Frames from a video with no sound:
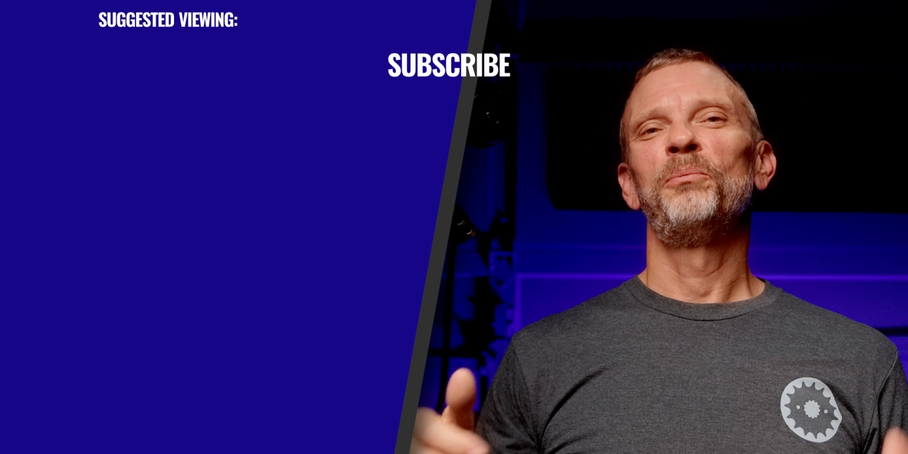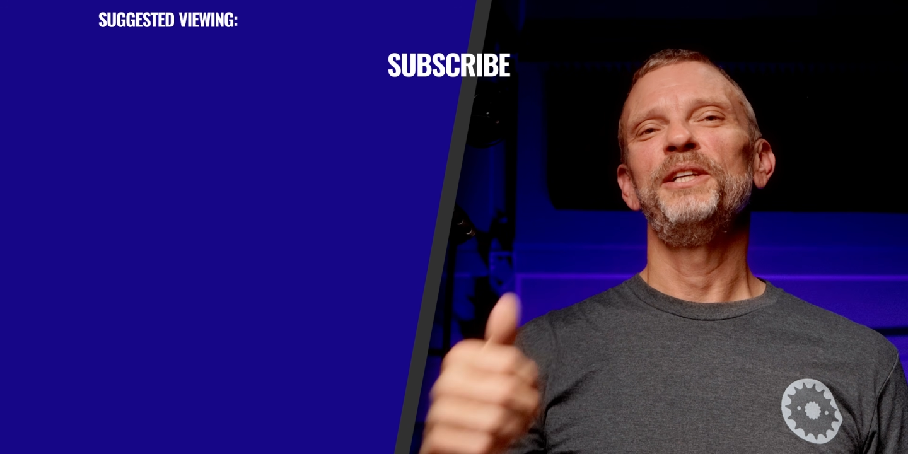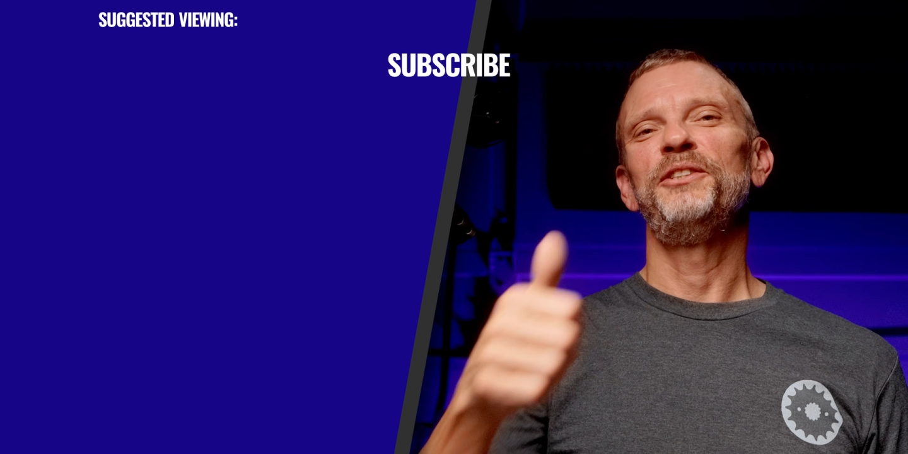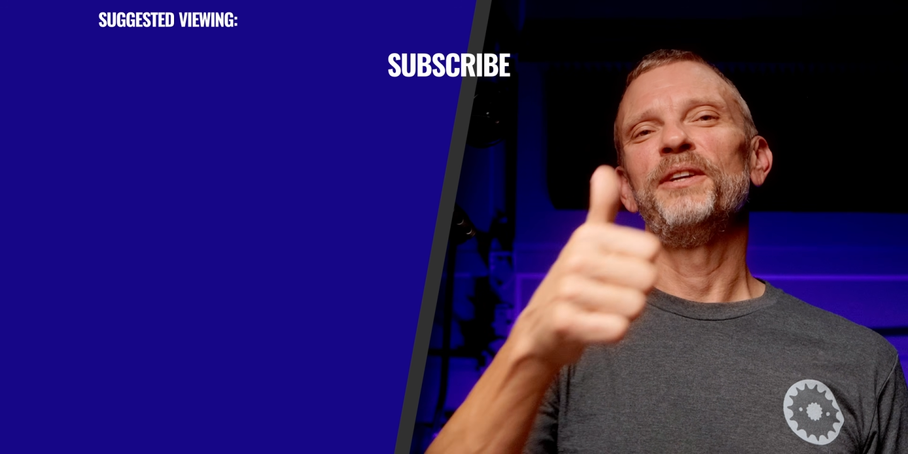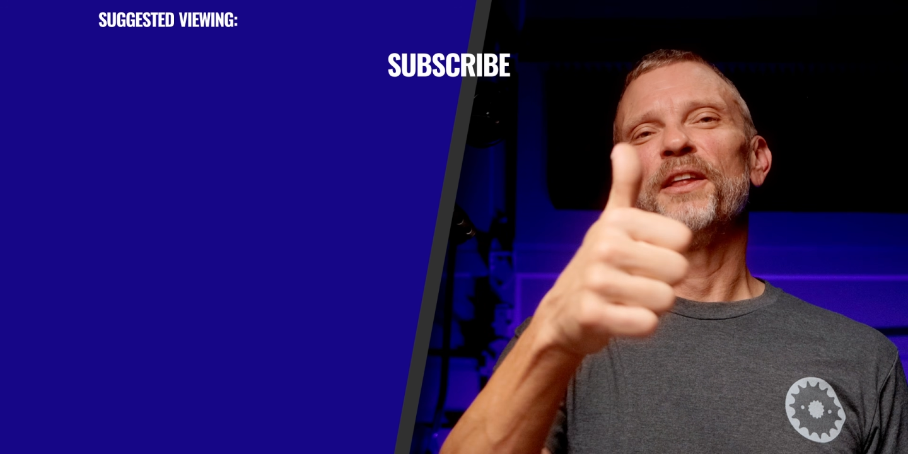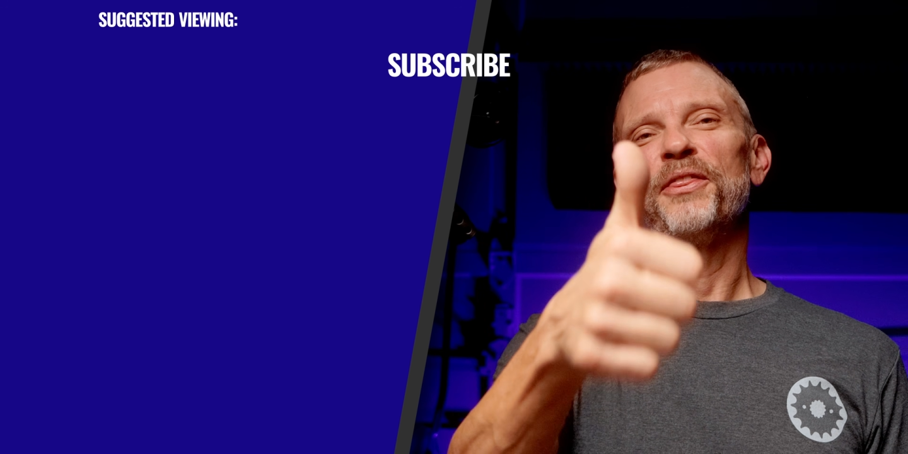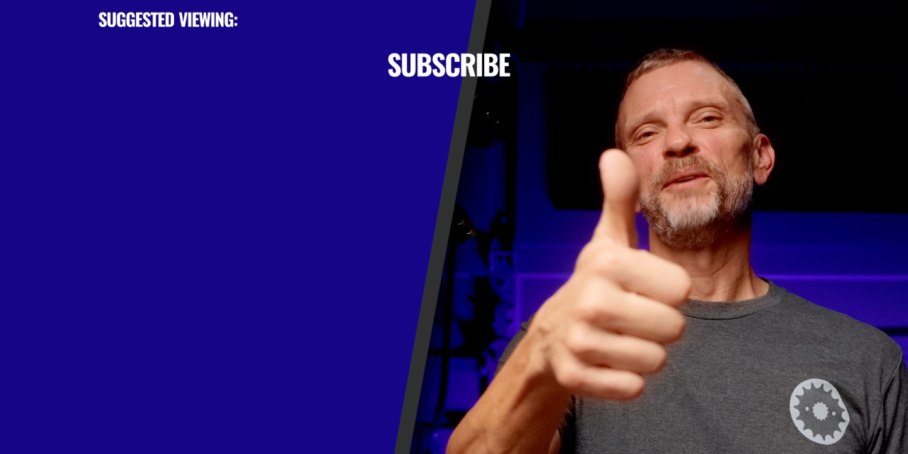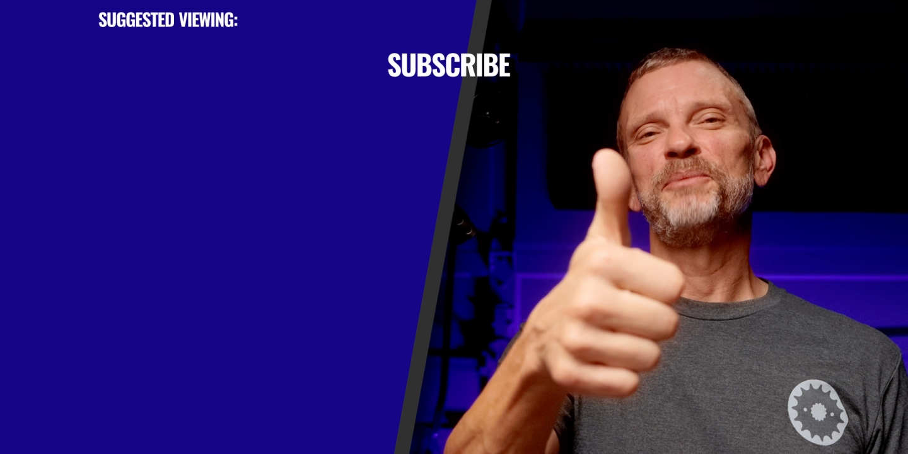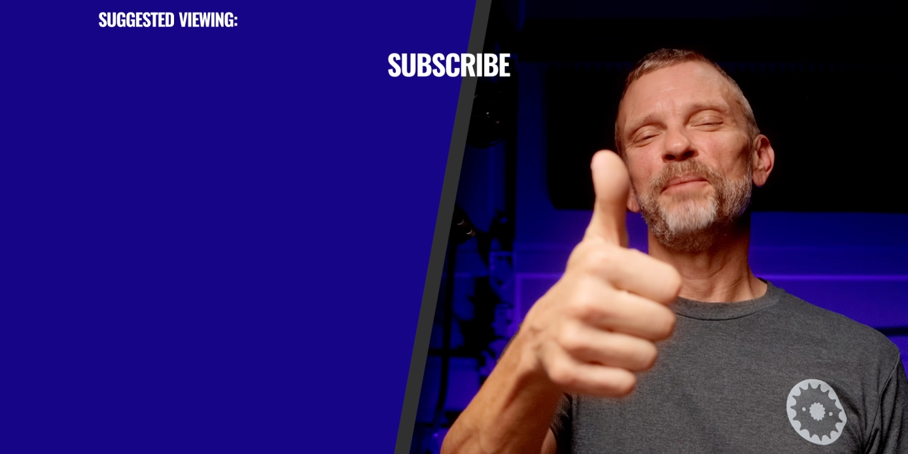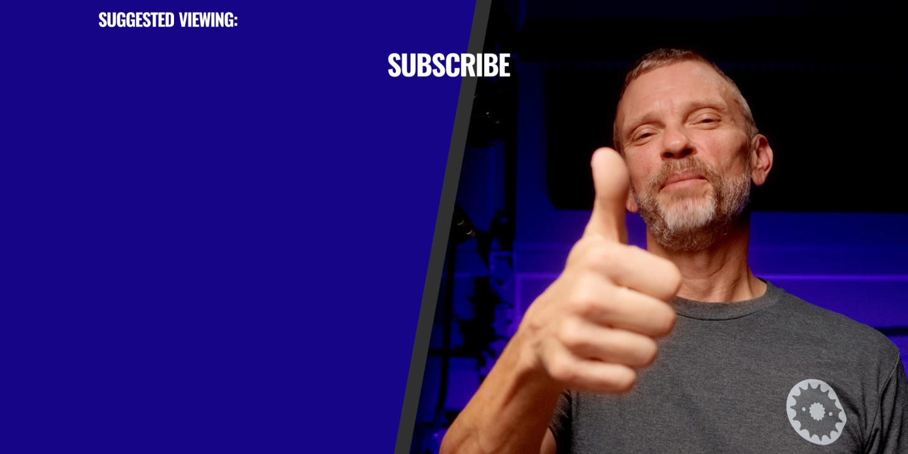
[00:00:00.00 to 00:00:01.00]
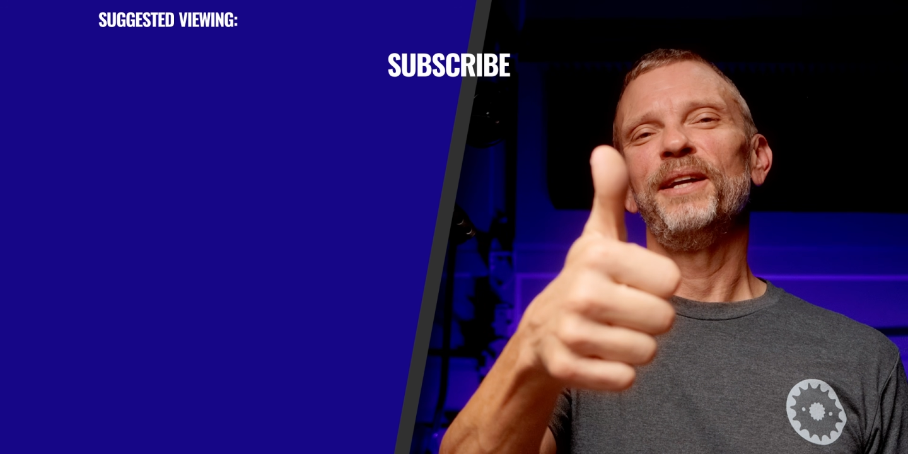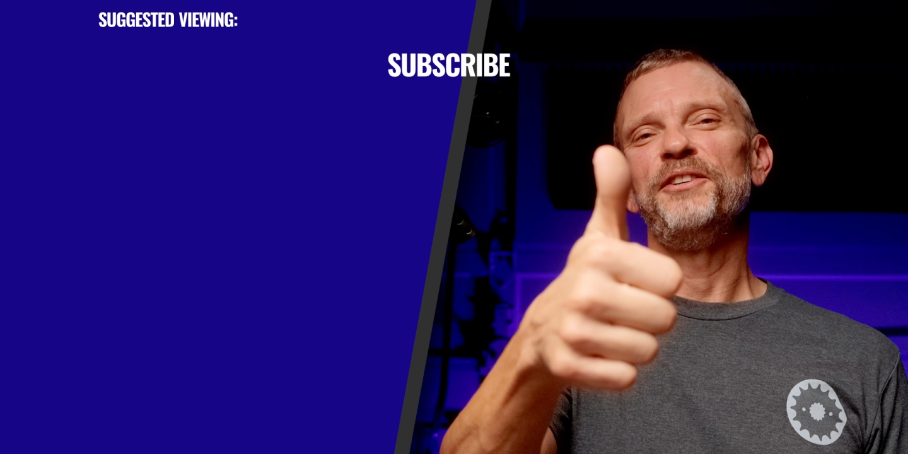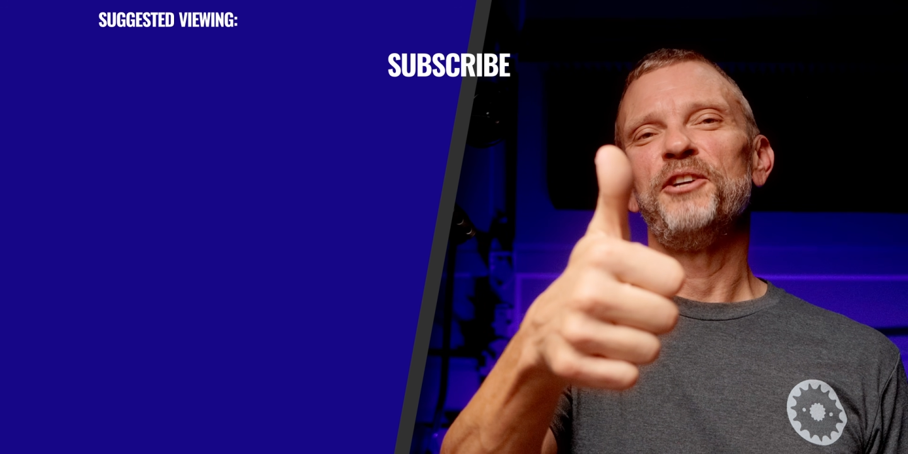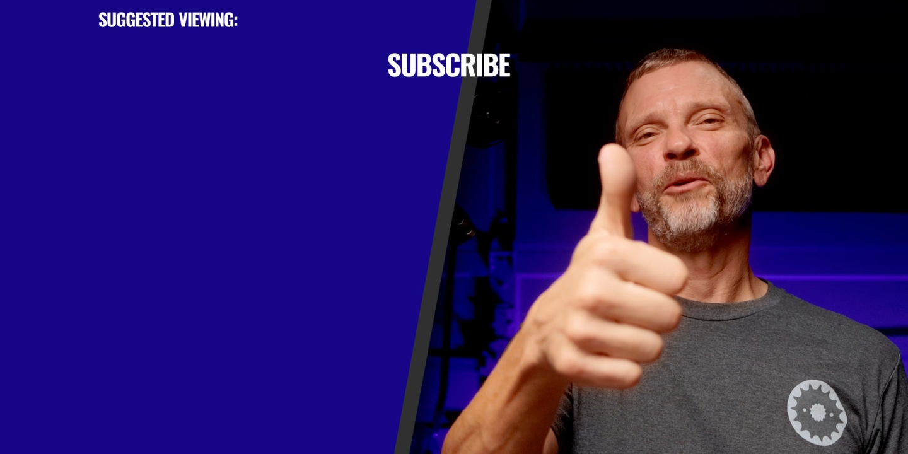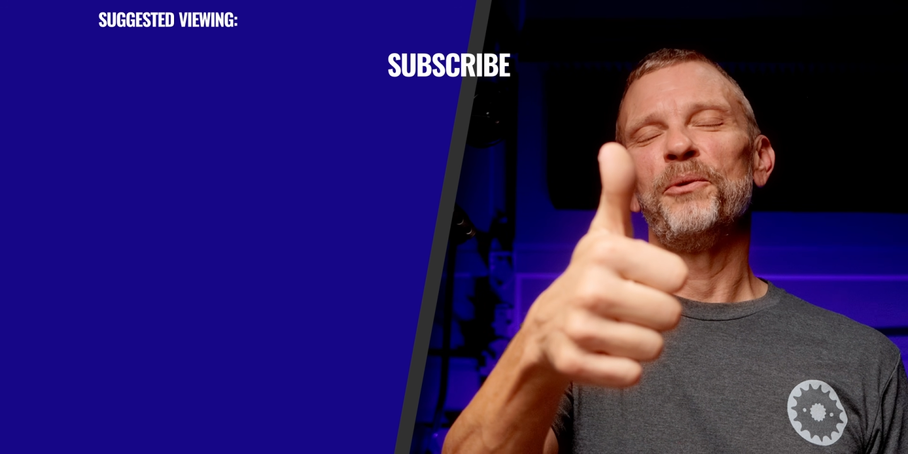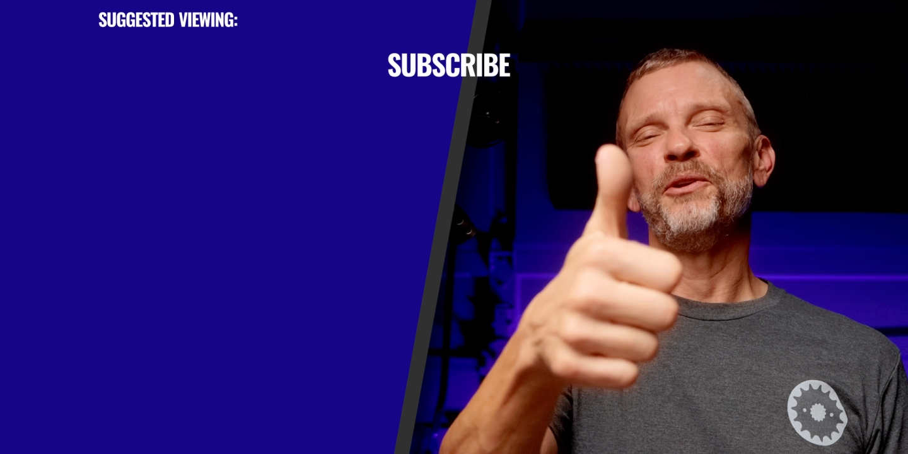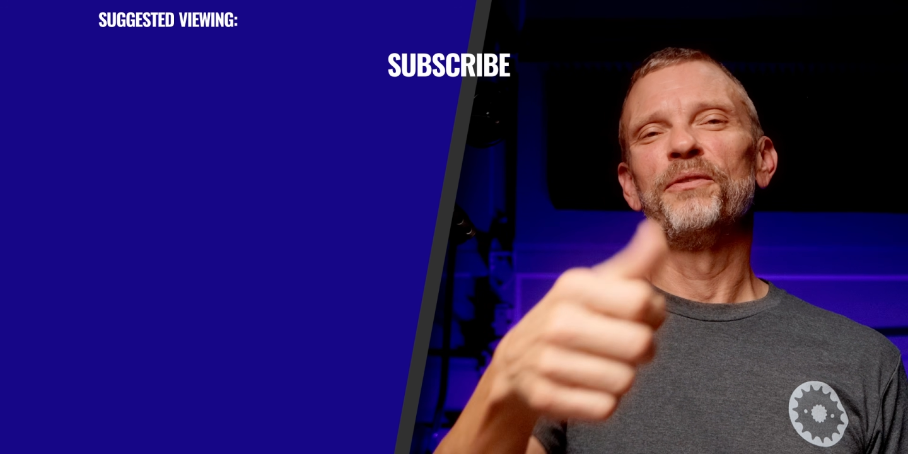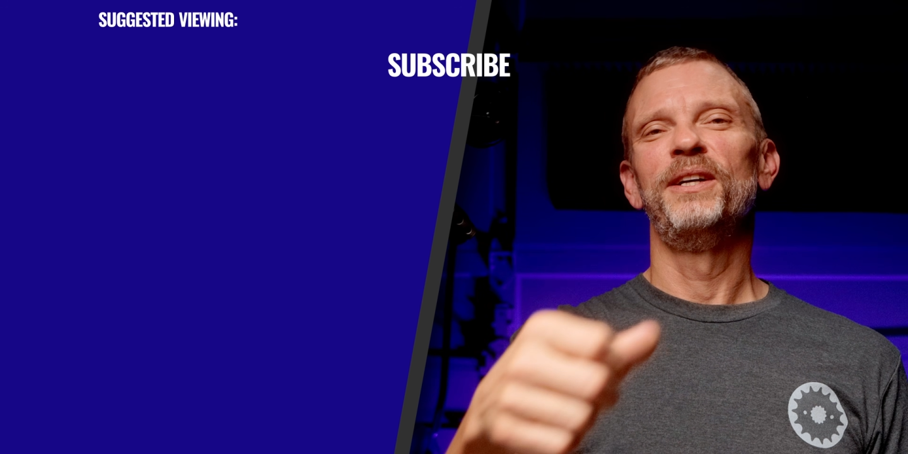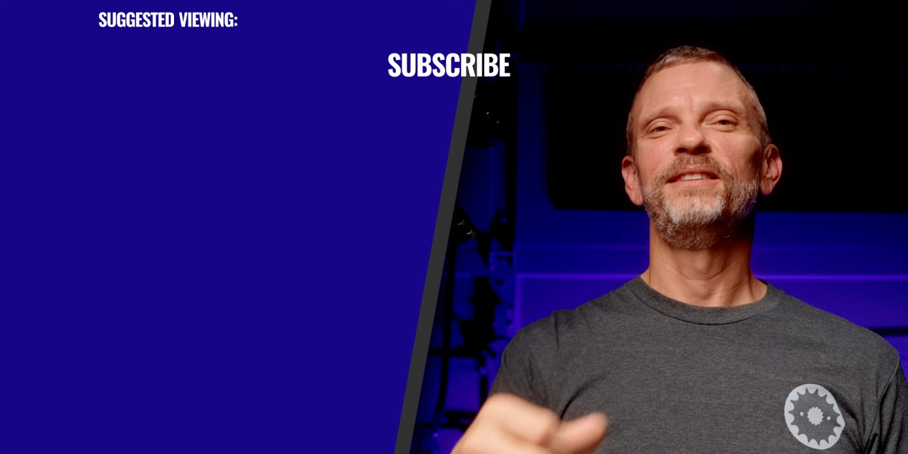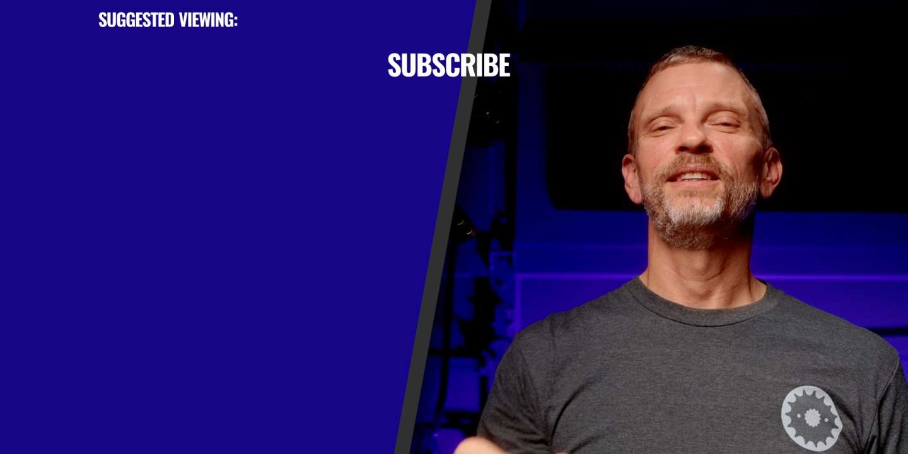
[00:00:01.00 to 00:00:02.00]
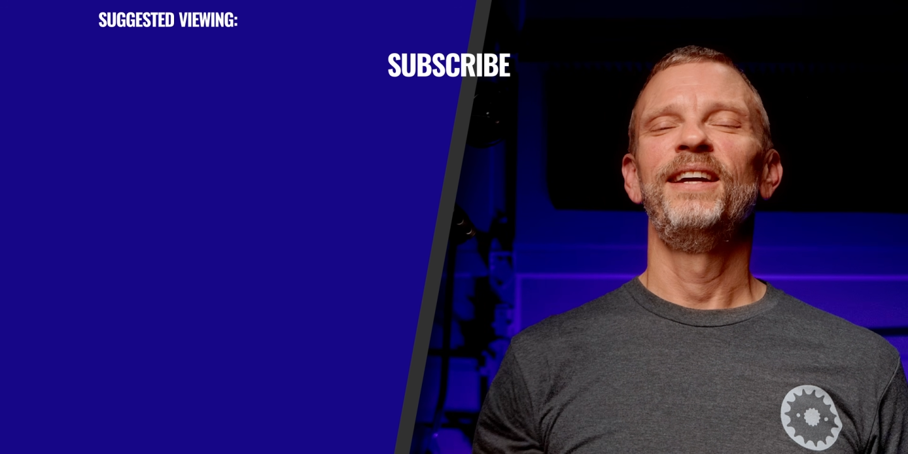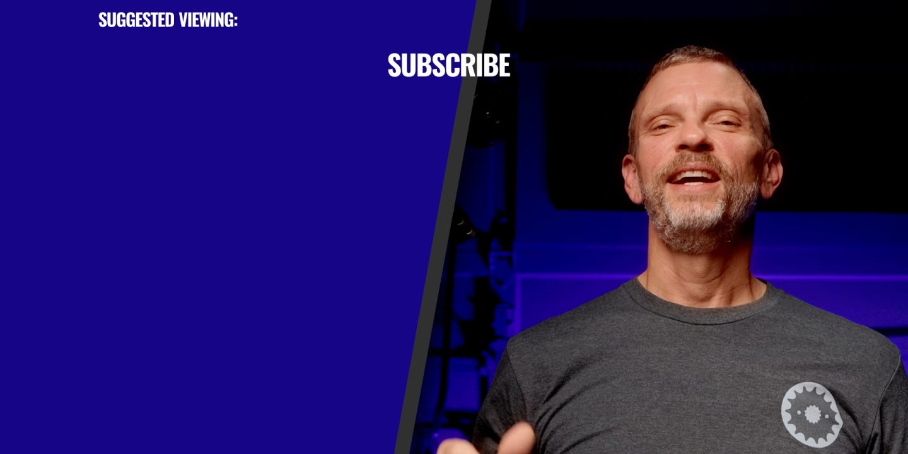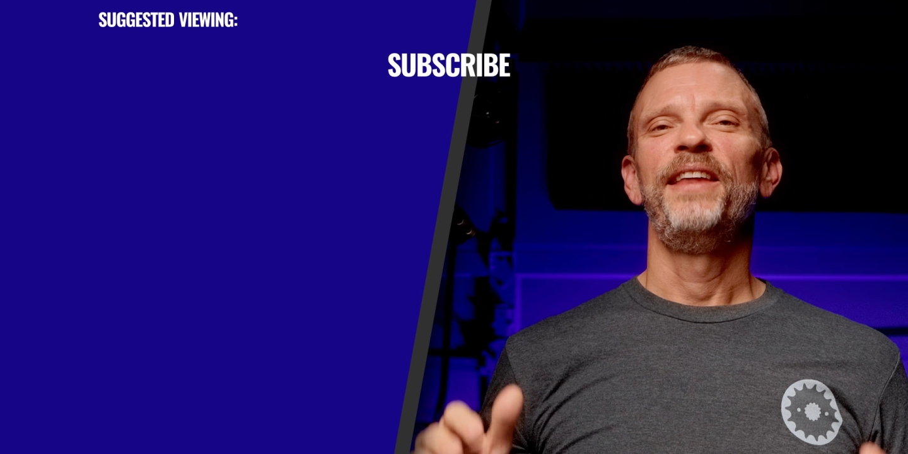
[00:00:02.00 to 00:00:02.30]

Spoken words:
please do hit the thumbs up button to share it with your friends.